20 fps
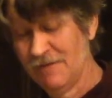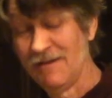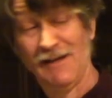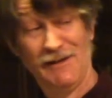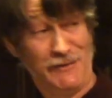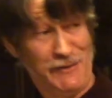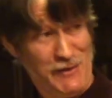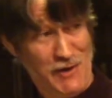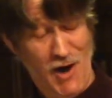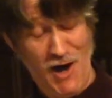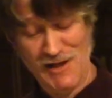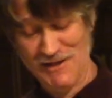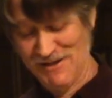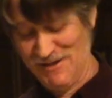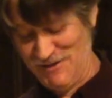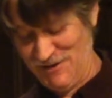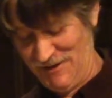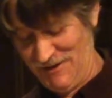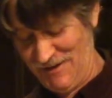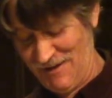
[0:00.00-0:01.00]
and
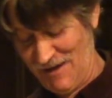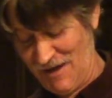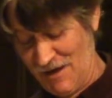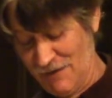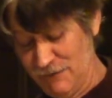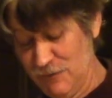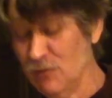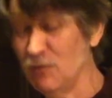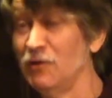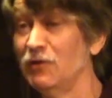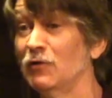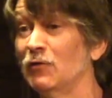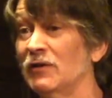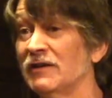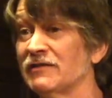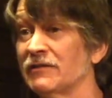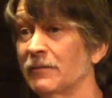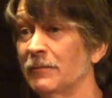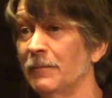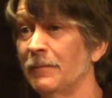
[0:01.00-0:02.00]
theology of
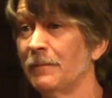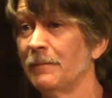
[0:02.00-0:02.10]
UUism,